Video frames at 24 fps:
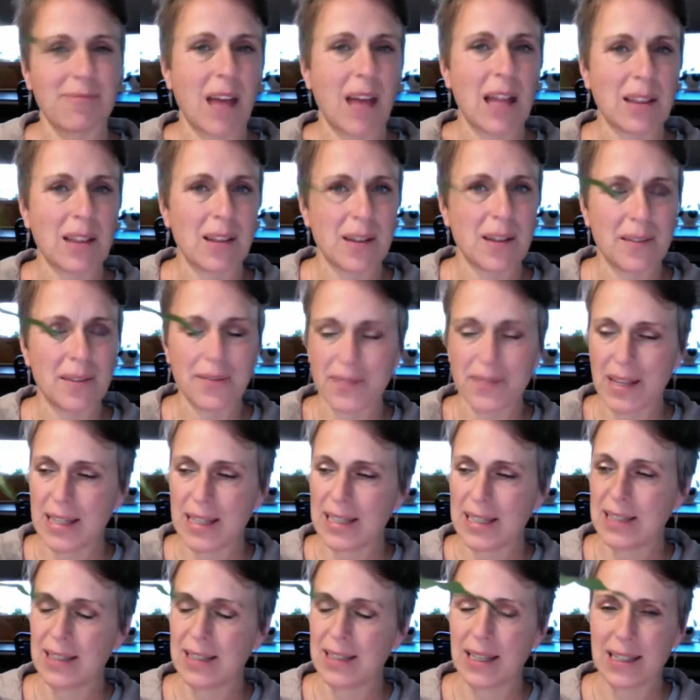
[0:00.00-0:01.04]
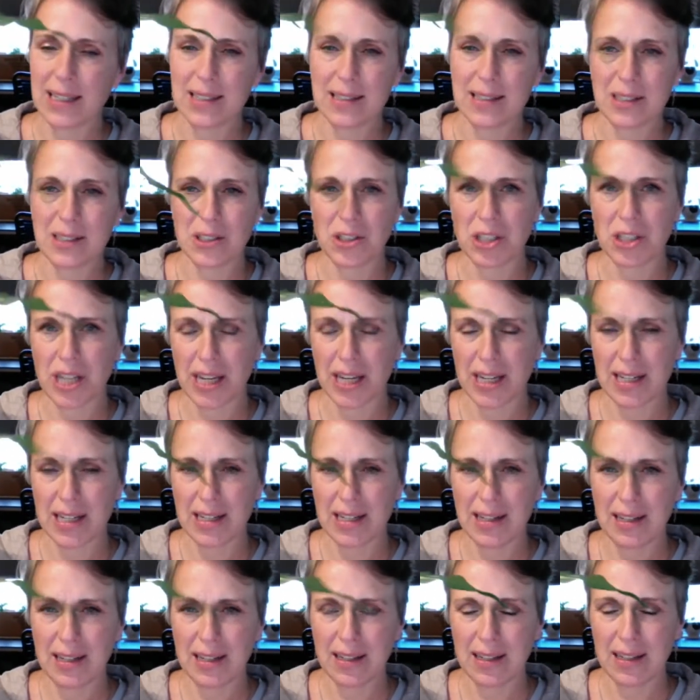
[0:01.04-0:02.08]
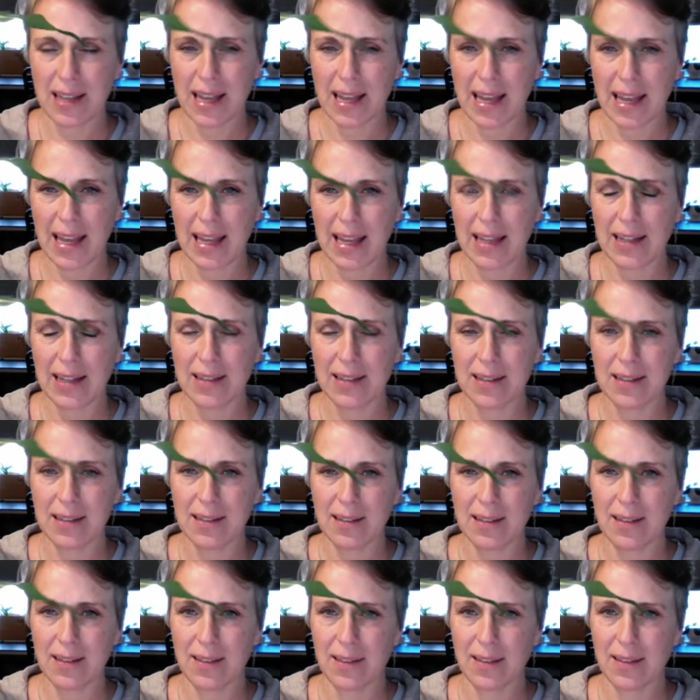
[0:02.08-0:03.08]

I love. And it likes the shade and